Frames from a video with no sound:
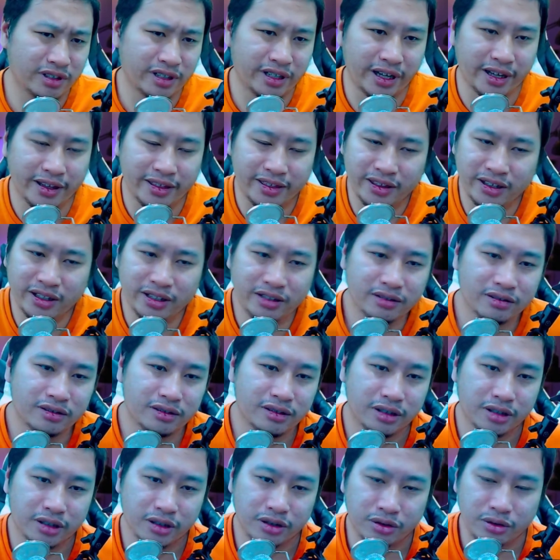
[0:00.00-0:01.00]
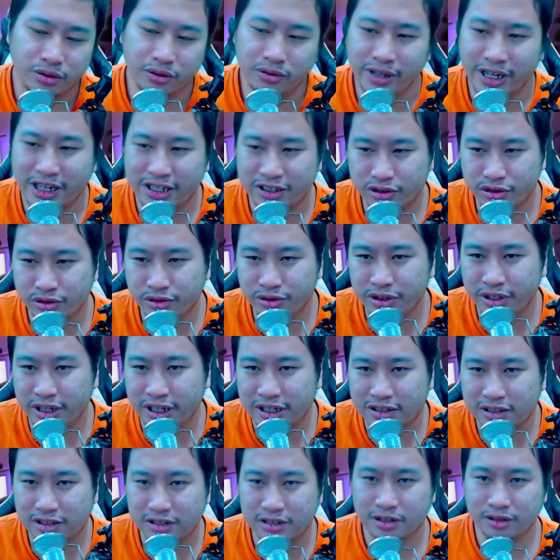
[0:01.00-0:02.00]
think 2x,
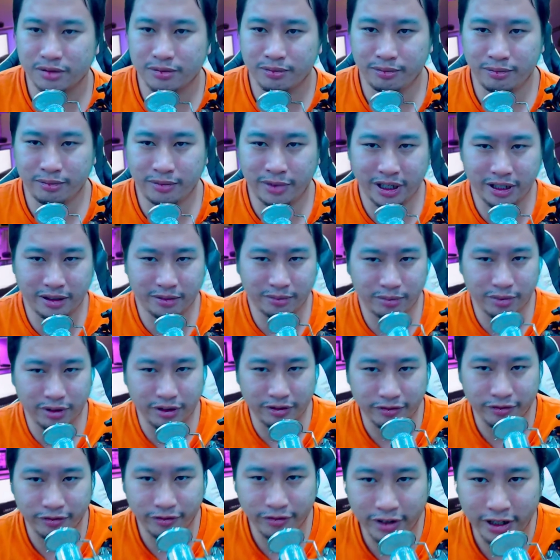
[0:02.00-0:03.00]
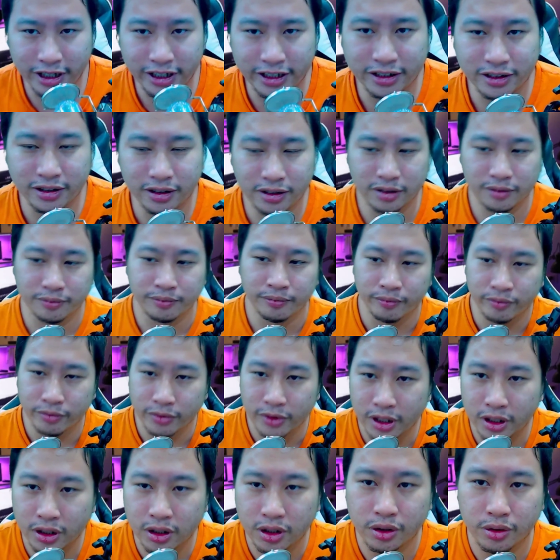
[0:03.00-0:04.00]
3x might be fine
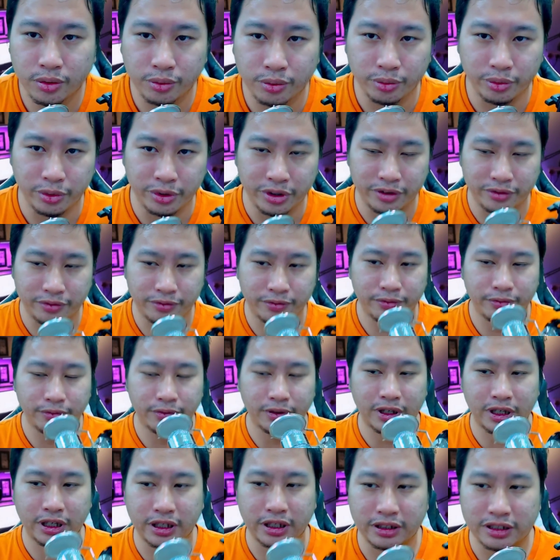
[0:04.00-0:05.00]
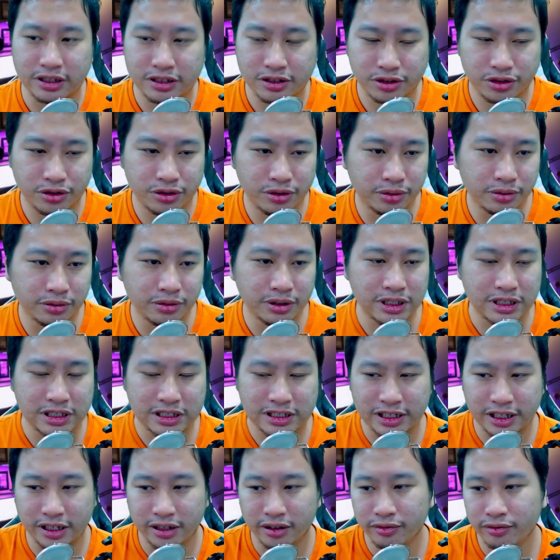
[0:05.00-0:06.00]
with uh, this tool
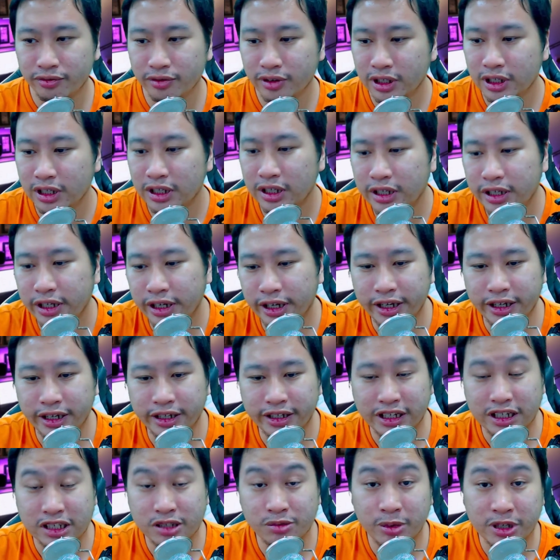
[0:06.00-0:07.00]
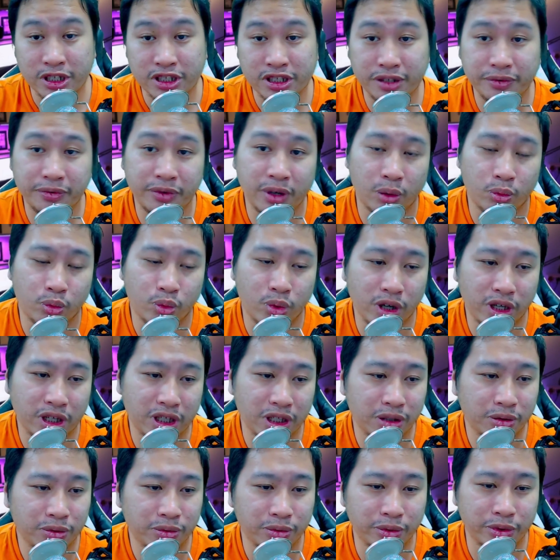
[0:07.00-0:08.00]
itself and especially if you're
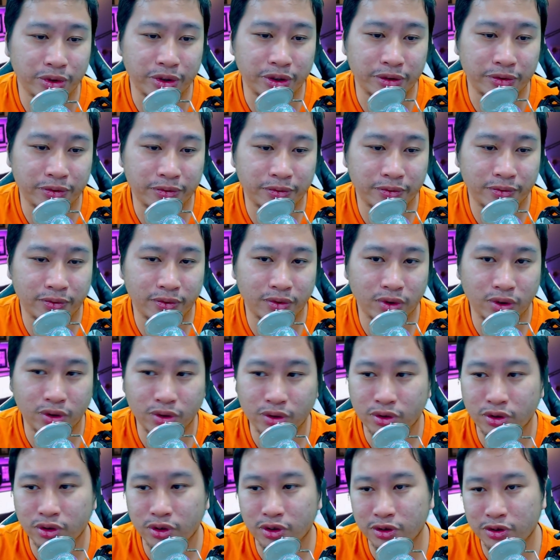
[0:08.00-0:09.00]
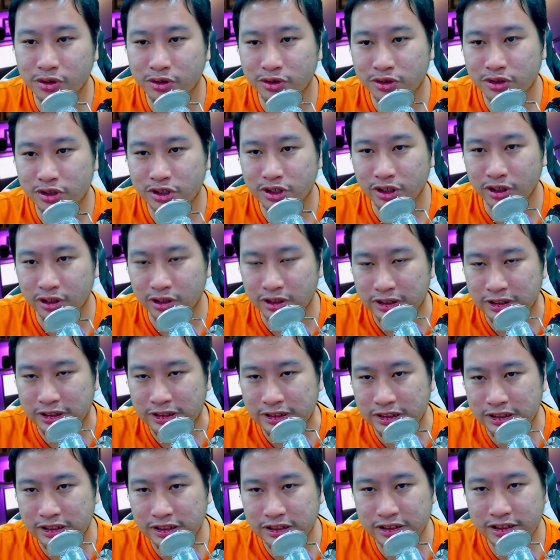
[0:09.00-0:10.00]
working with logos or
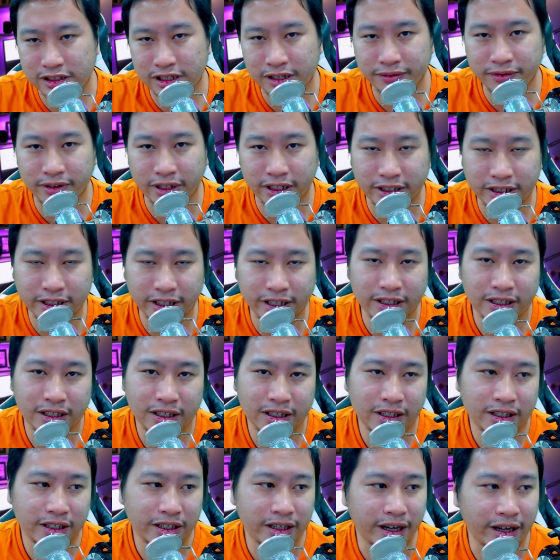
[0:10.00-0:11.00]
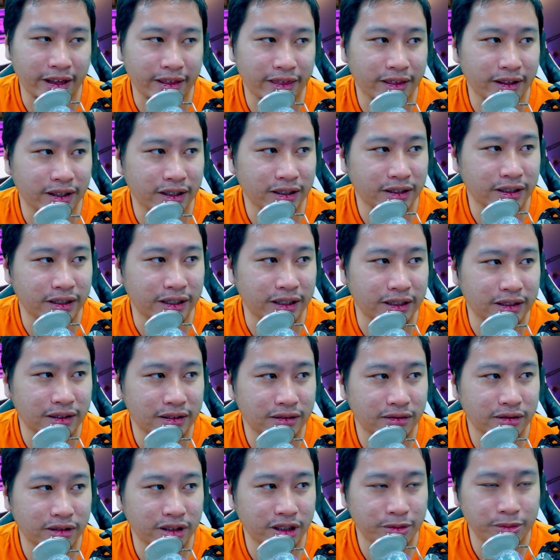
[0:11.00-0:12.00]
stuff like that I think that
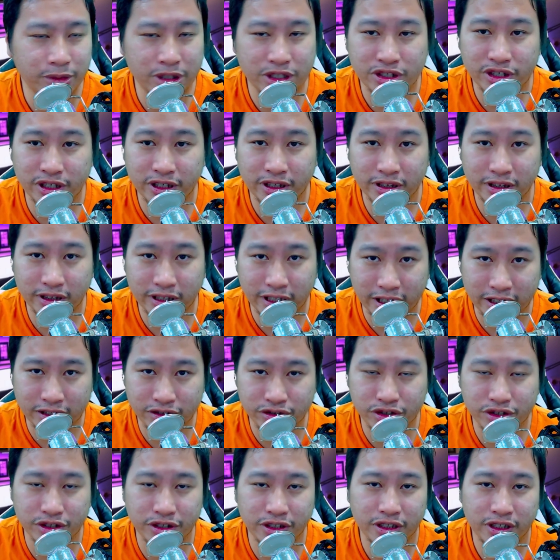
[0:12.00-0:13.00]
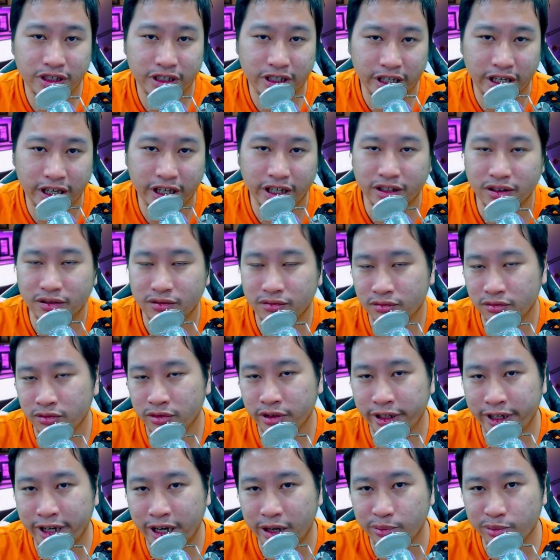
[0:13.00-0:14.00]
image larger can
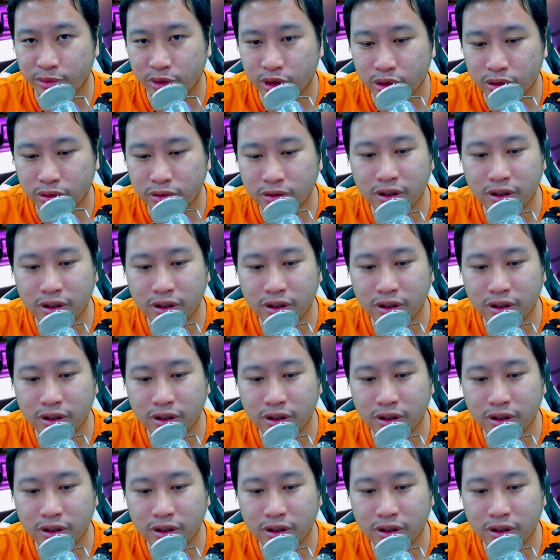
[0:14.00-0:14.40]
help you